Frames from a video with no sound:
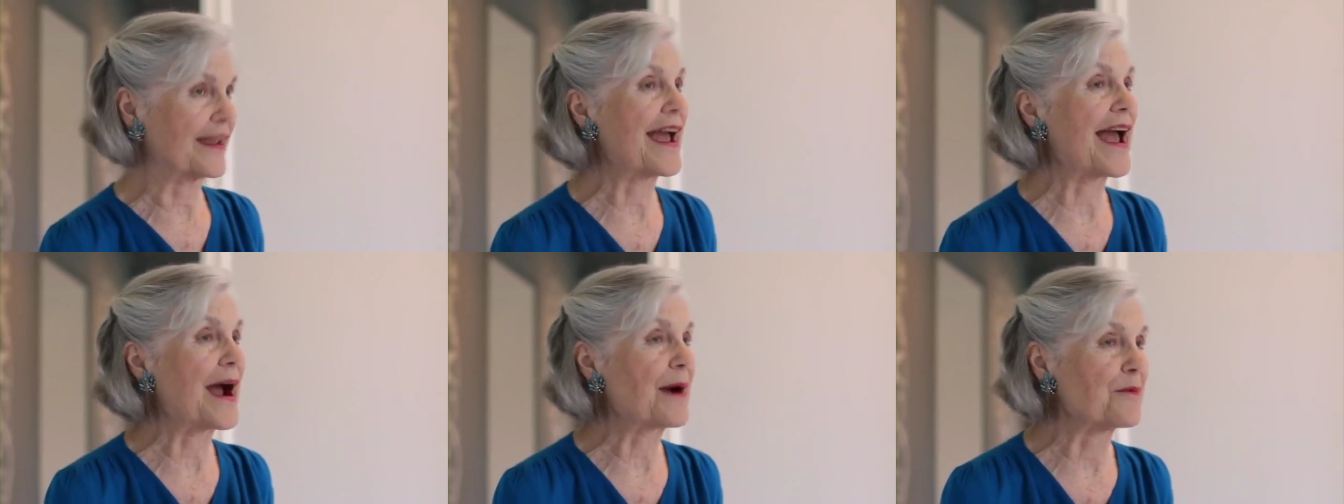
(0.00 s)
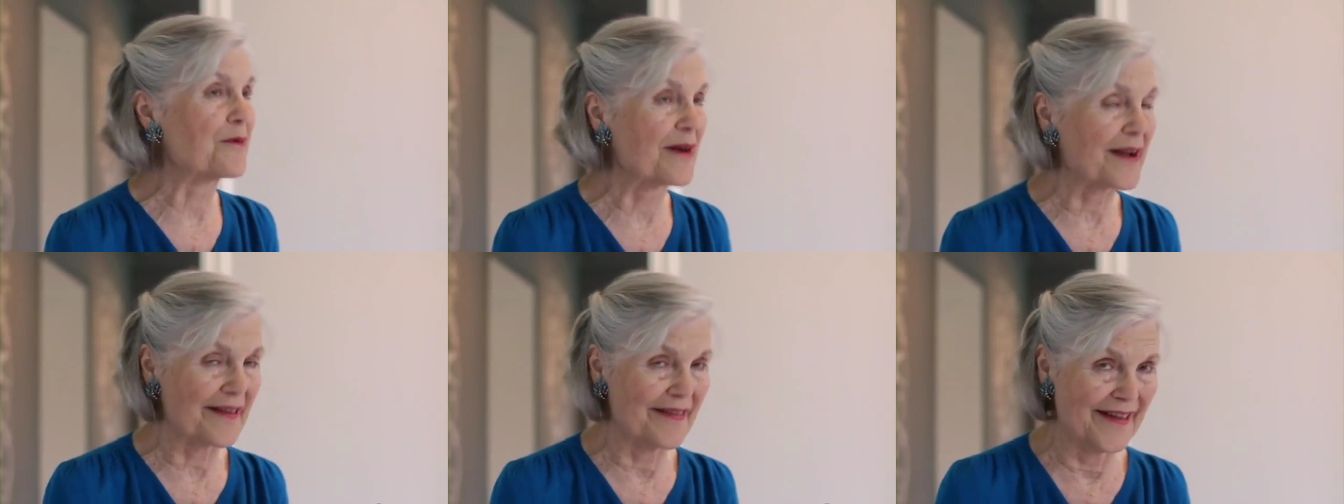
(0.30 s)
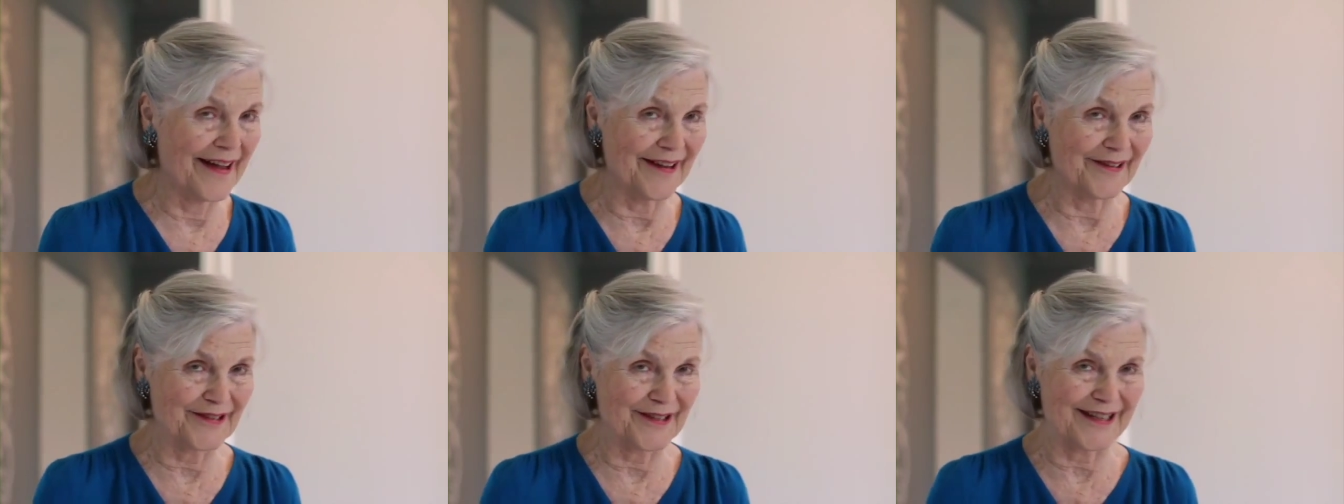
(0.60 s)
camera in
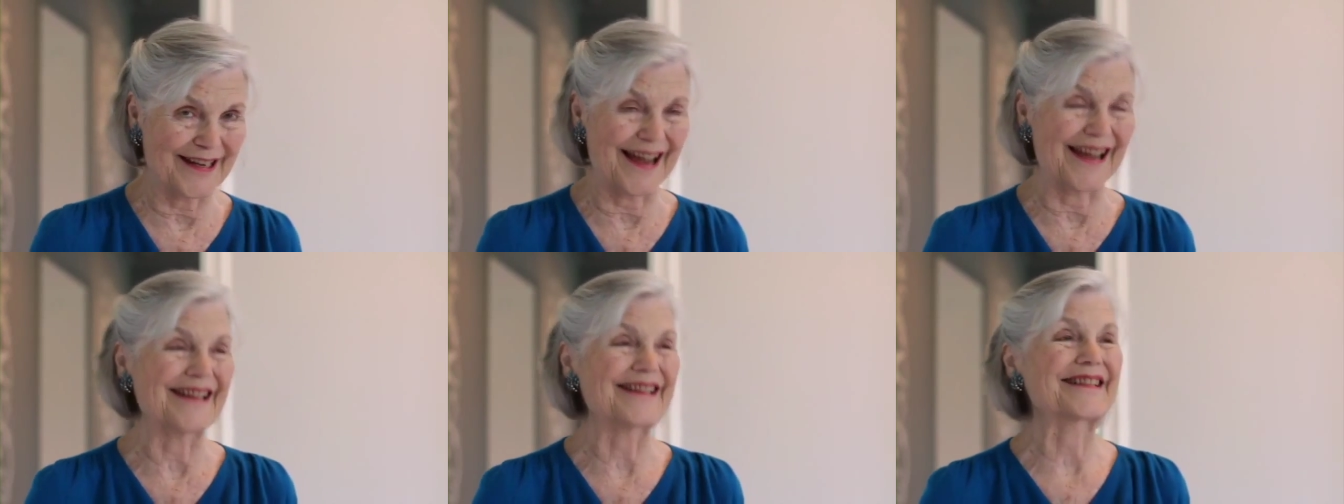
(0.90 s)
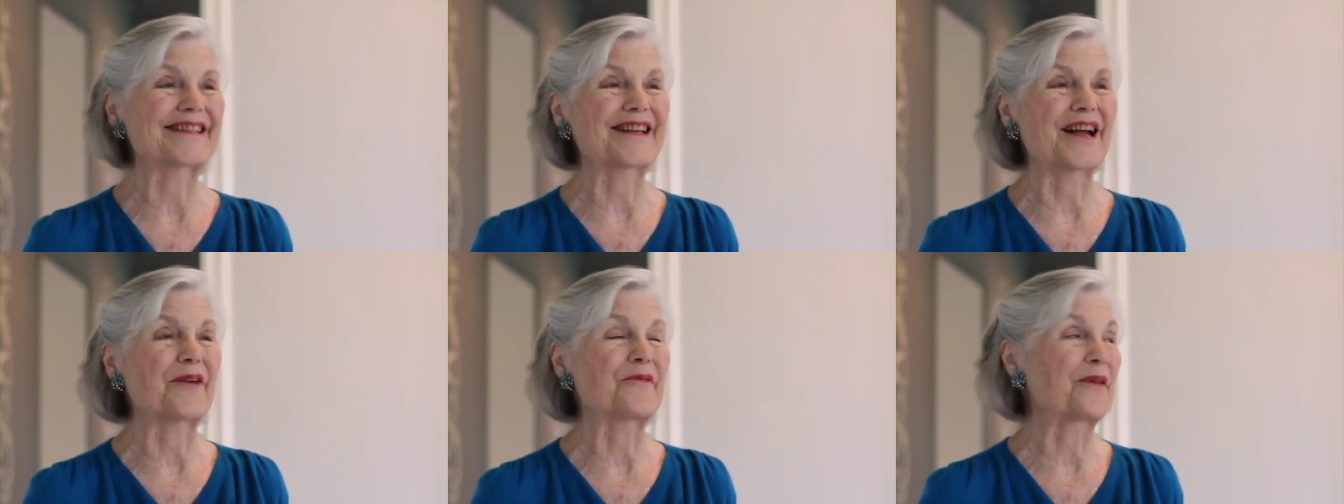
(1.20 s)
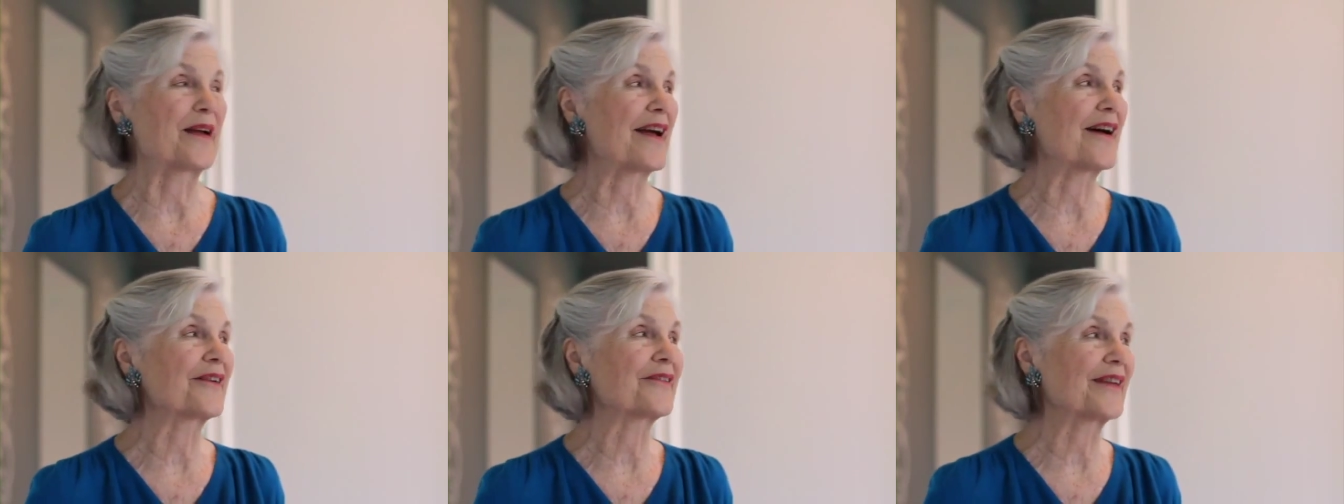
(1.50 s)
those days, so
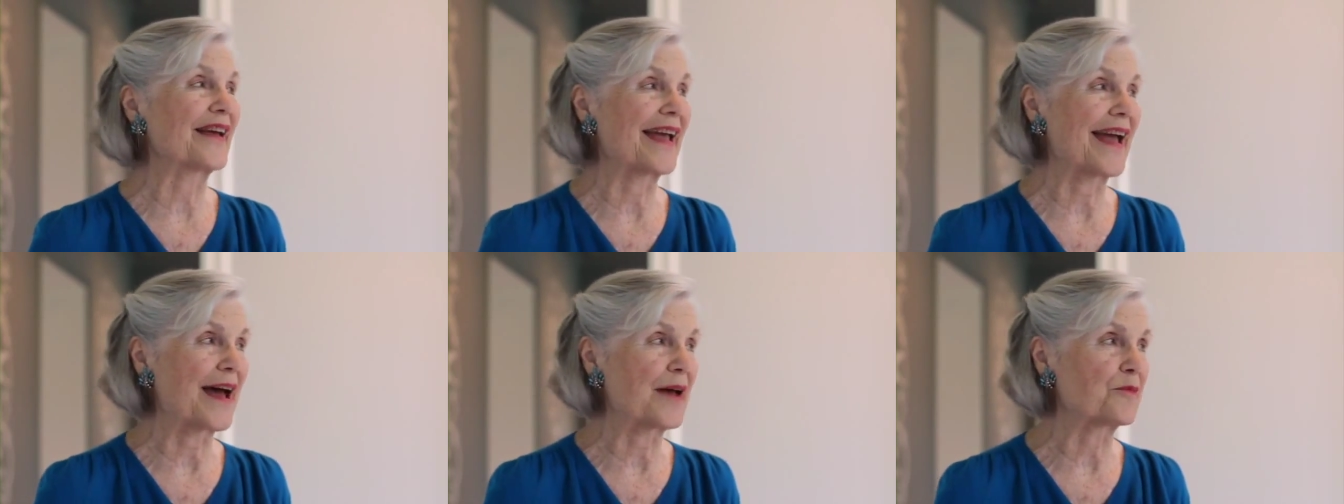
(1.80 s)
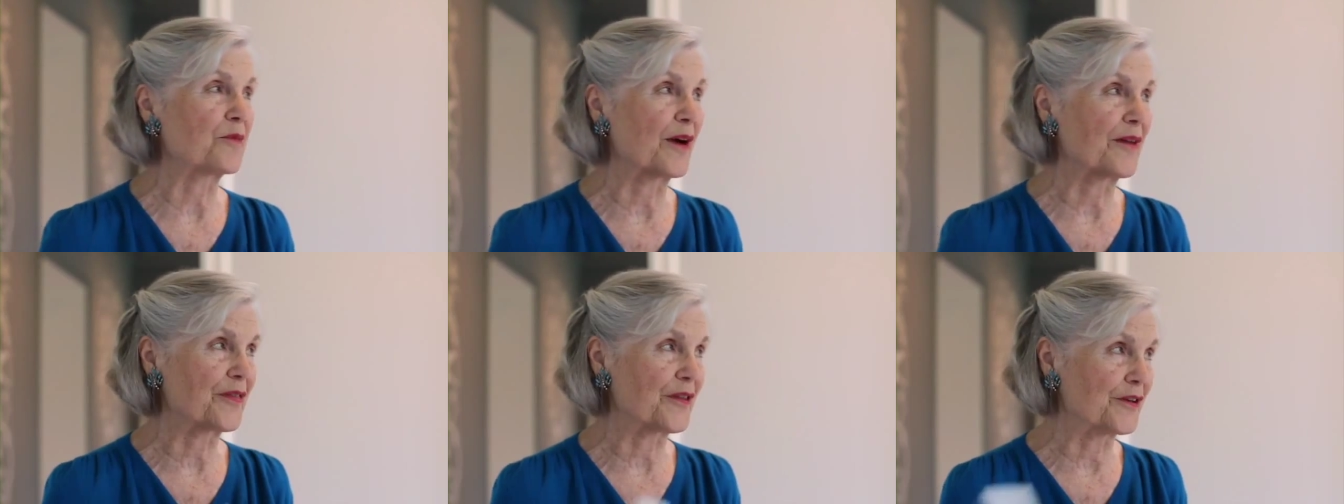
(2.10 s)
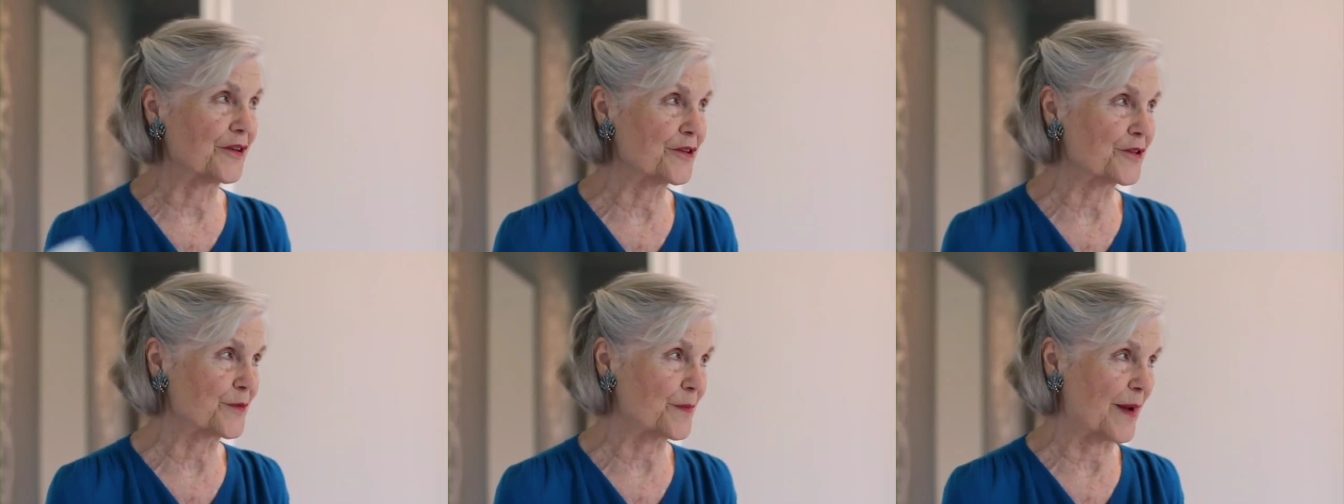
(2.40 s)
we only had what the
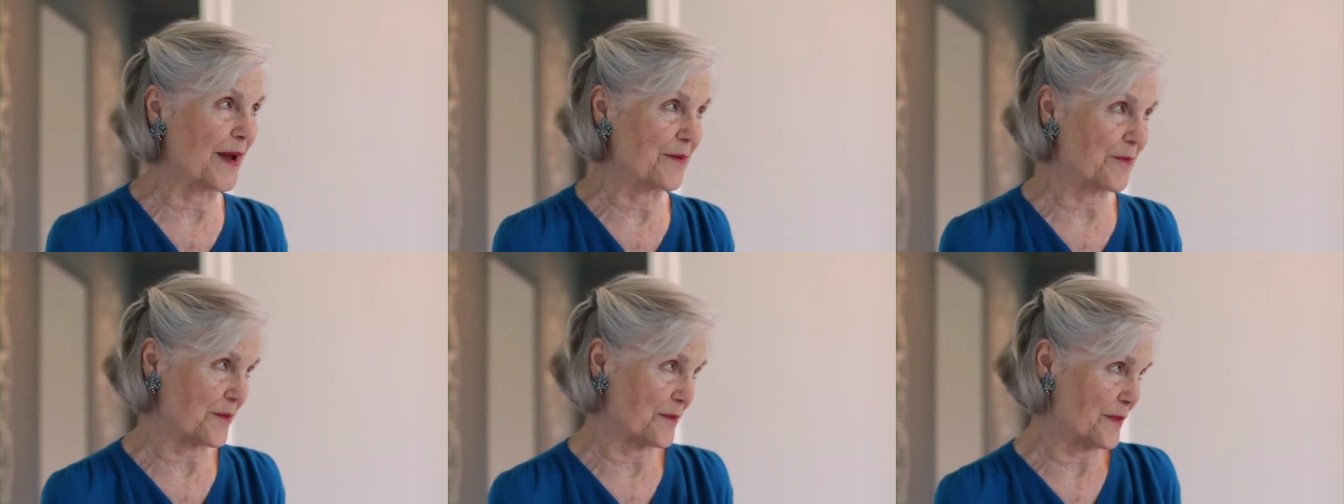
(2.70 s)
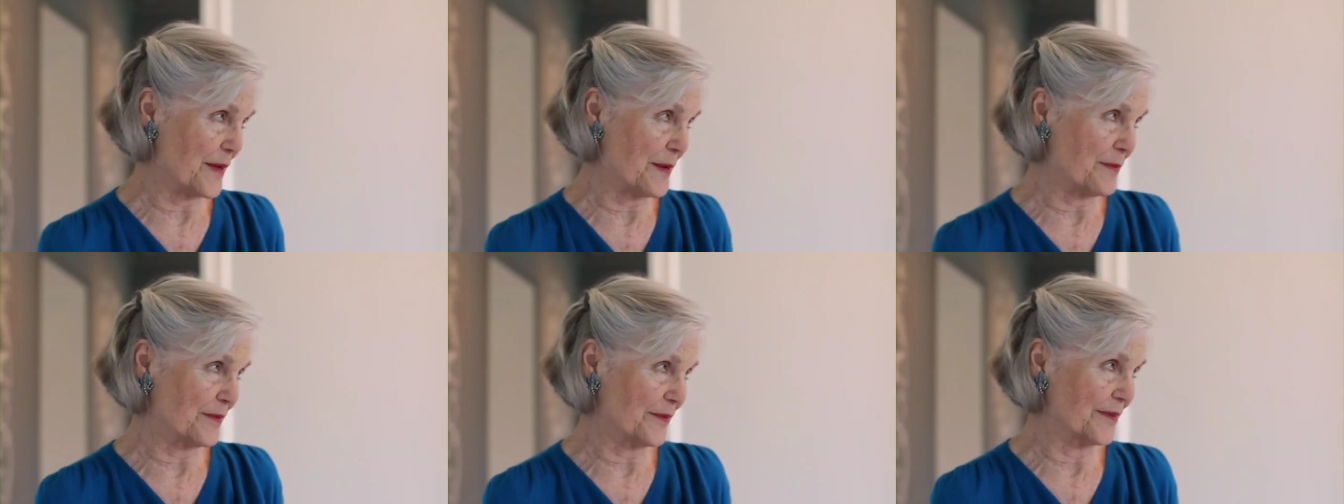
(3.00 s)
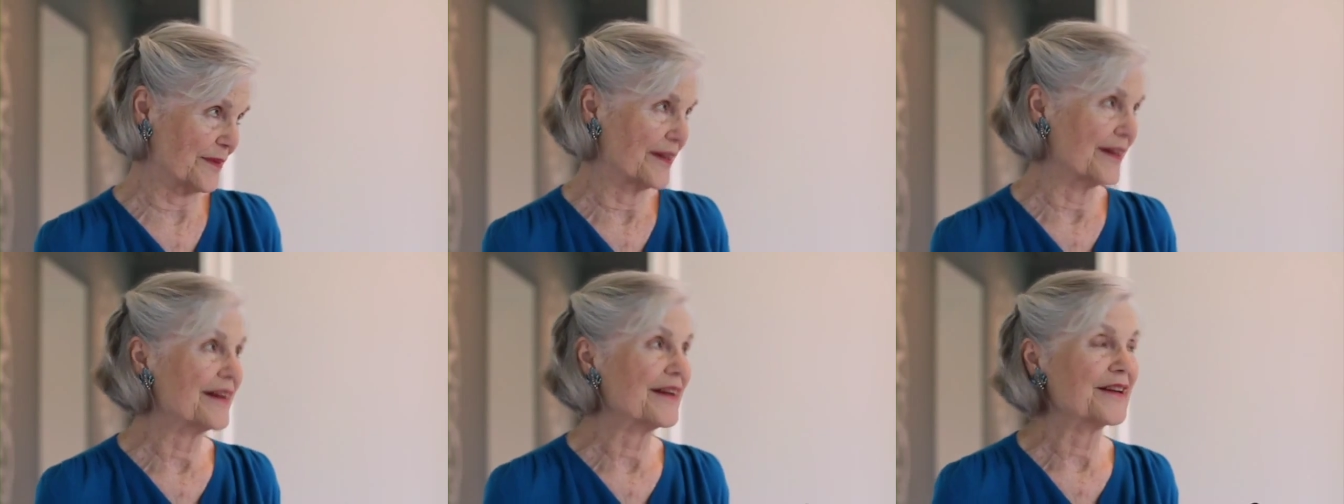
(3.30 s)
newspaper
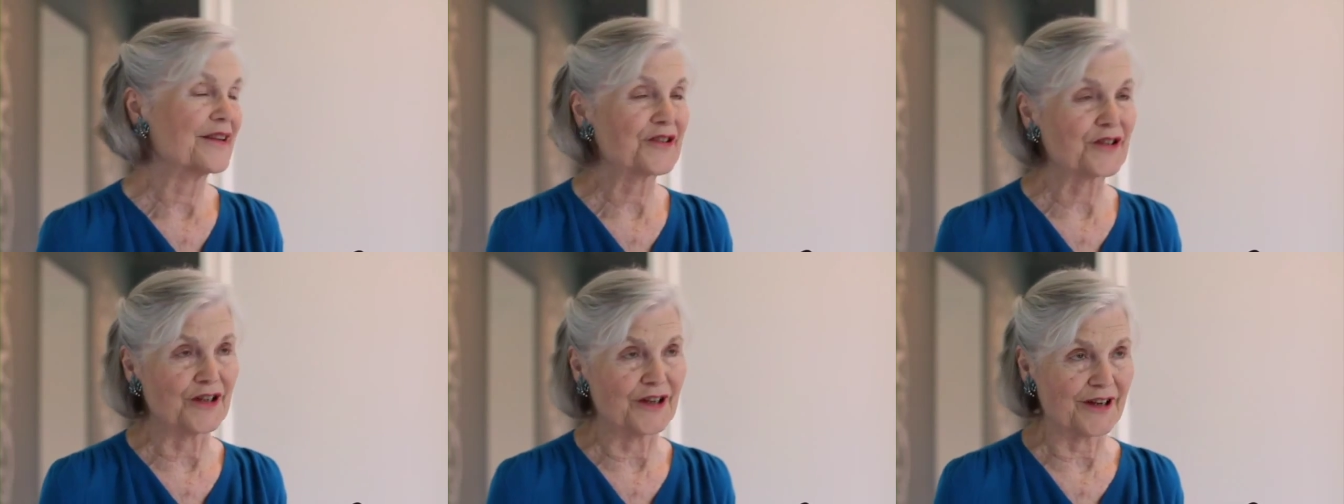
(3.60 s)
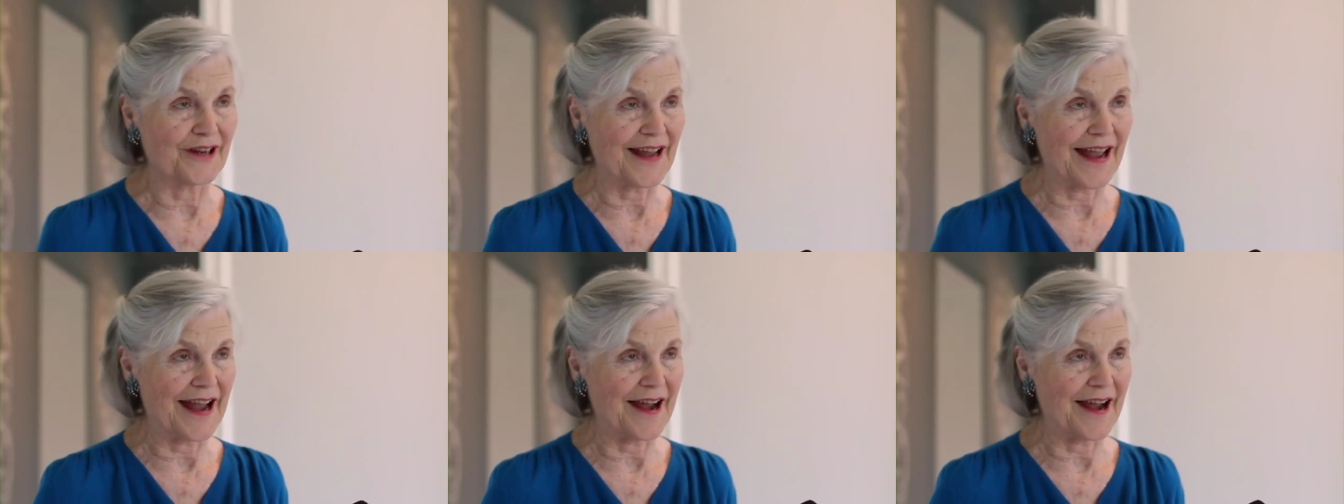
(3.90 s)
people took